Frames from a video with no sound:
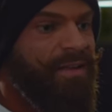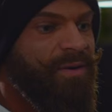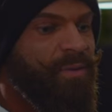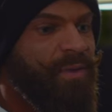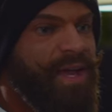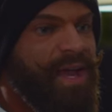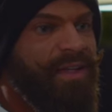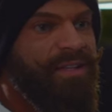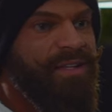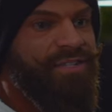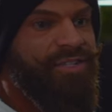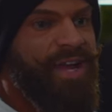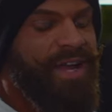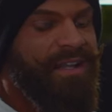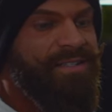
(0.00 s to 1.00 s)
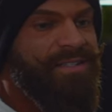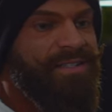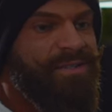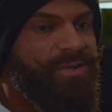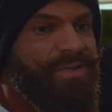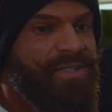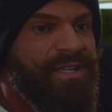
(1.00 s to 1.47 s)
we had the chance
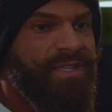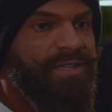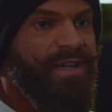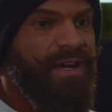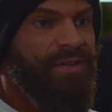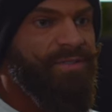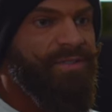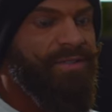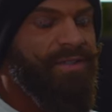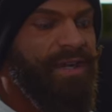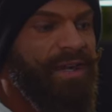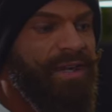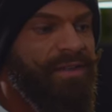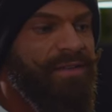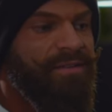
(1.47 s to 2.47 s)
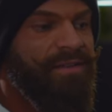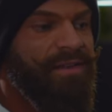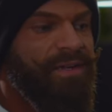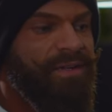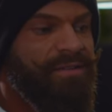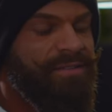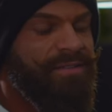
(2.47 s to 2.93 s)
to sit down today
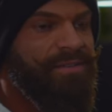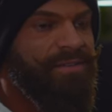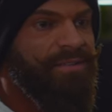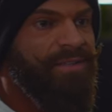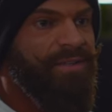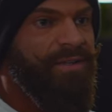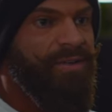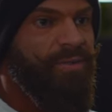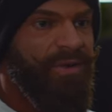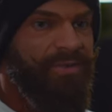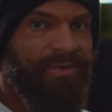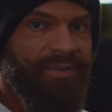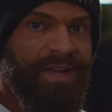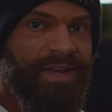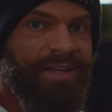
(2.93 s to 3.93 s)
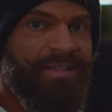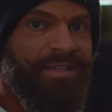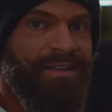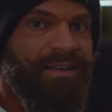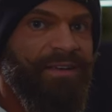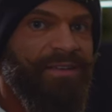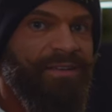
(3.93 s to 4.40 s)
and
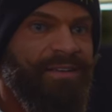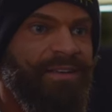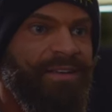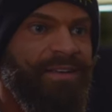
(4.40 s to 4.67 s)
reflecting